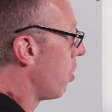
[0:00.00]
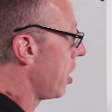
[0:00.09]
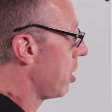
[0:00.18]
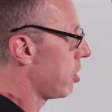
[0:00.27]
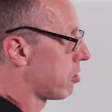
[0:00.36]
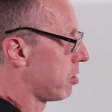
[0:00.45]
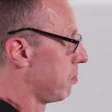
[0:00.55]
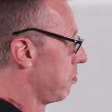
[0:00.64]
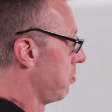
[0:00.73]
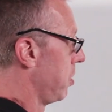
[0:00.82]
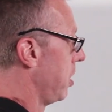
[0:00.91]
Why not?
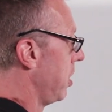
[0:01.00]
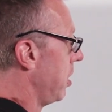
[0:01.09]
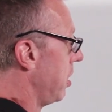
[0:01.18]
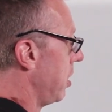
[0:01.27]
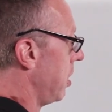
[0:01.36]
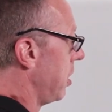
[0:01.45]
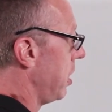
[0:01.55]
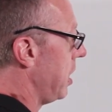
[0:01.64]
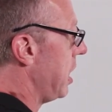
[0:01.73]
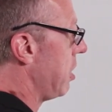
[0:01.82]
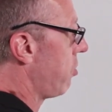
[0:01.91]

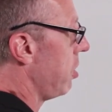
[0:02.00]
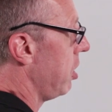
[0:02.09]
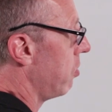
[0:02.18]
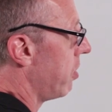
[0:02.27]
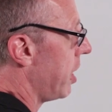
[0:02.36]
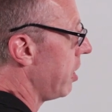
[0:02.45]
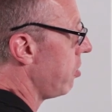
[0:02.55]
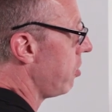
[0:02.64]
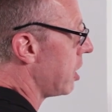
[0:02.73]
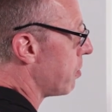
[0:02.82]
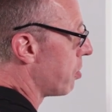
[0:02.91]
It's a new
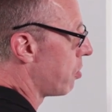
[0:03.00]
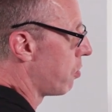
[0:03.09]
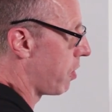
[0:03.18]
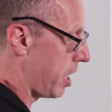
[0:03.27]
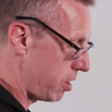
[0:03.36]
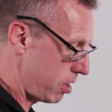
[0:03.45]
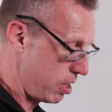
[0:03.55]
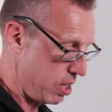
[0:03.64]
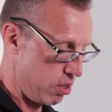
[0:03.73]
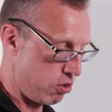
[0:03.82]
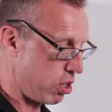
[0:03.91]
relationship, right?
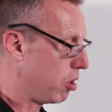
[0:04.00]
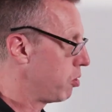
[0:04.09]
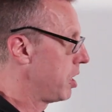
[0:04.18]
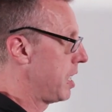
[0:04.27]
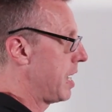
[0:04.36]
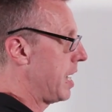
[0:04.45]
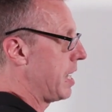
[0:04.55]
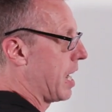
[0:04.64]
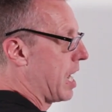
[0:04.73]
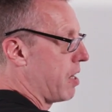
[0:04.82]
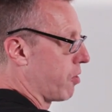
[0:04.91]
So,
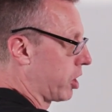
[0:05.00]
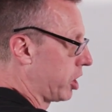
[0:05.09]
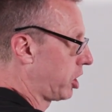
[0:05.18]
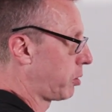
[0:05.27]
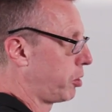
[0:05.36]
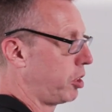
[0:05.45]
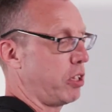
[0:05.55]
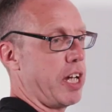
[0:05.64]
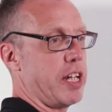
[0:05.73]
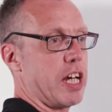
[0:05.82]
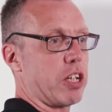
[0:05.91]
hey, I have a customer
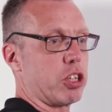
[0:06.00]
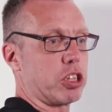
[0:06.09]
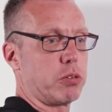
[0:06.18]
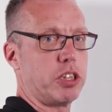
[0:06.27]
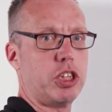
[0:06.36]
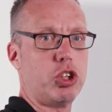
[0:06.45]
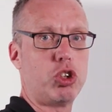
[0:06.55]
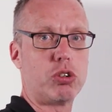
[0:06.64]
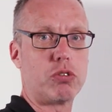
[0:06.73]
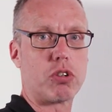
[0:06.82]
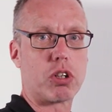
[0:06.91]
and that customer is the
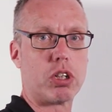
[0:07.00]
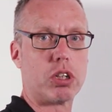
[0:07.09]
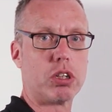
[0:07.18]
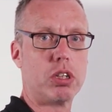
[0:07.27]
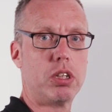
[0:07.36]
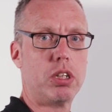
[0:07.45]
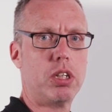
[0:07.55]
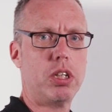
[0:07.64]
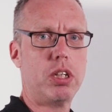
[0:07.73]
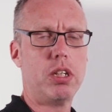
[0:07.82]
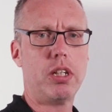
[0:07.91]
insurer of the car.
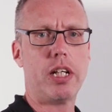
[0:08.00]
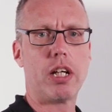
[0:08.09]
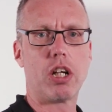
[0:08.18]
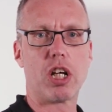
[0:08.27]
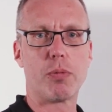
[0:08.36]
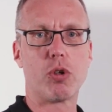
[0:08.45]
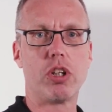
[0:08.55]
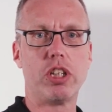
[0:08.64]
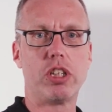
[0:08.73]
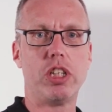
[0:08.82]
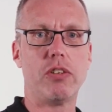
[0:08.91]
And last but not
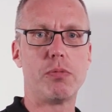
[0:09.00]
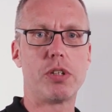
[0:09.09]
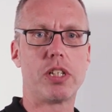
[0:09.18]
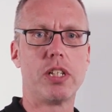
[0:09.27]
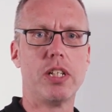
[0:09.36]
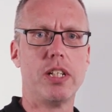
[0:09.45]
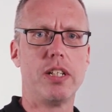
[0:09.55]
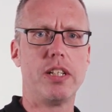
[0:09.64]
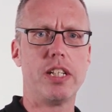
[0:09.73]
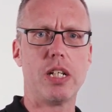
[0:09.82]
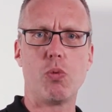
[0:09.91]
least, CRM says,
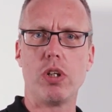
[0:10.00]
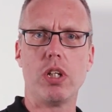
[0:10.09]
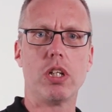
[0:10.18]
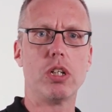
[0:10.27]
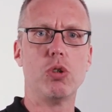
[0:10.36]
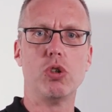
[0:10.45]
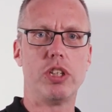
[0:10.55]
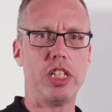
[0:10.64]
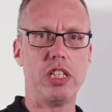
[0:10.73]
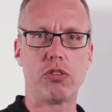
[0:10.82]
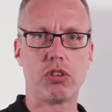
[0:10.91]
yeah, we know who's
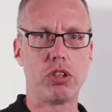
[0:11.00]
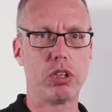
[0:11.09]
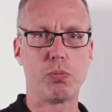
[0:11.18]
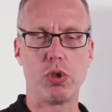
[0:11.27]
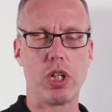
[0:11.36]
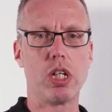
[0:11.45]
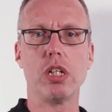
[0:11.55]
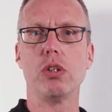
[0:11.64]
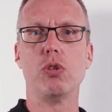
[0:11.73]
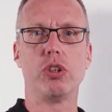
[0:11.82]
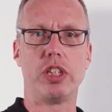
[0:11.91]
interested, we
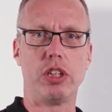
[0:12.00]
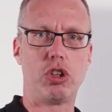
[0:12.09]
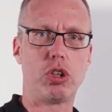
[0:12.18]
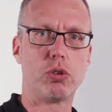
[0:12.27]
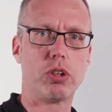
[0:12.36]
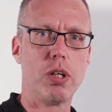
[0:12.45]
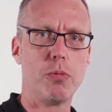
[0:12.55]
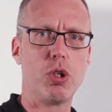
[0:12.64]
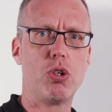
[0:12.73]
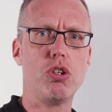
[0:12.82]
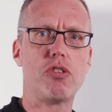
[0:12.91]
know who's the insurer,
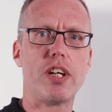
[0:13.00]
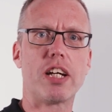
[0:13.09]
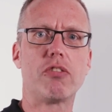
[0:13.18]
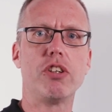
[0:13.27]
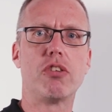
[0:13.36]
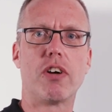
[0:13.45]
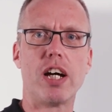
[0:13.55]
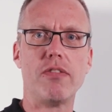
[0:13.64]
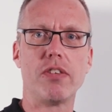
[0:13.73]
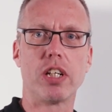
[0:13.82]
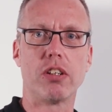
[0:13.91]
but who's actually
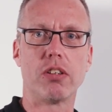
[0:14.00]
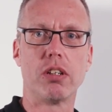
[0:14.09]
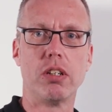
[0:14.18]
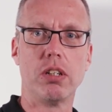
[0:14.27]
driving it?